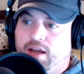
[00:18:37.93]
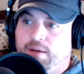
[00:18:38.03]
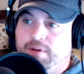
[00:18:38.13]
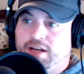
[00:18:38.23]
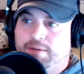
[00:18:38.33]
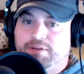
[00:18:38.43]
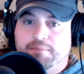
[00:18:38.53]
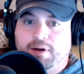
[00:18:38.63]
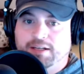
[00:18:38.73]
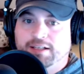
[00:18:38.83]
it becomes
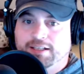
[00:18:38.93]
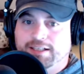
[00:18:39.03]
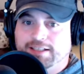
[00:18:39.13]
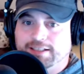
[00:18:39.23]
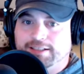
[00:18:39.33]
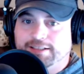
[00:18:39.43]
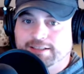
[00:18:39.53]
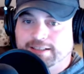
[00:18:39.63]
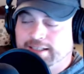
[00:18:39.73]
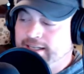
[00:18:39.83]
abundantly
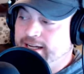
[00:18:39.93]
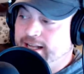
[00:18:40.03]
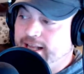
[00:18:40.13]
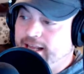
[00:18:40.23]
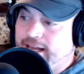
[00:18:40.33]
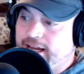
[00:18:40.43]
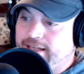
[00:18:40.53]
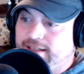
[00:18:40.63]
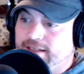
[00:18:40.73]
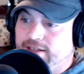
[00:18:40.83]
clear that